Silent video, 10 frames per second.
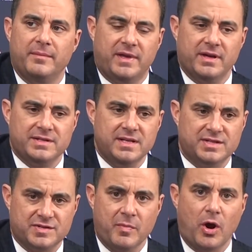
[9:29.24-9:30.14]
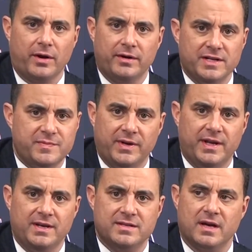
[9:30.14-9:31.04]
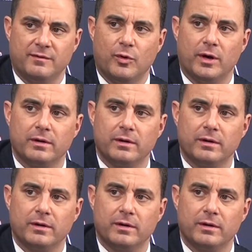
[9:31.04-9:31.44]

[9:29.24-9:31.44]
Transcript: Because he's smarter and he's put in a ton of work.